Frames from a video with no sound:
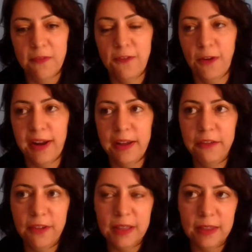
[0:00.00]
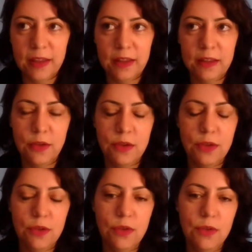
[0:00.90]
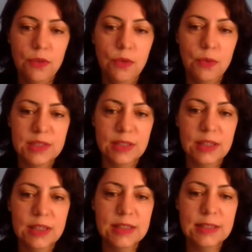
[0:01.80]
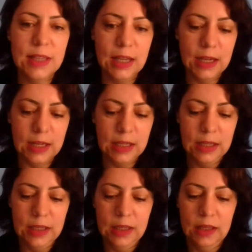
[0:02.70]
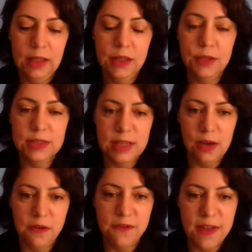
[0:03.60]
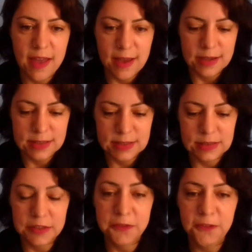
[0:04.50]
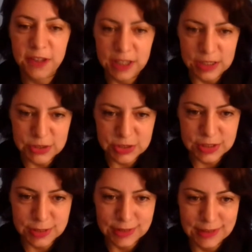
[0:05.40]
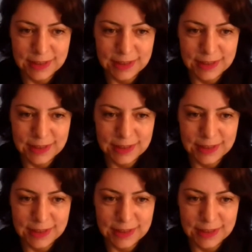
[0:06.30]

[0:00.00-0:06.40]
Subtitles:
for everything. You start seeing yourself as unfinished,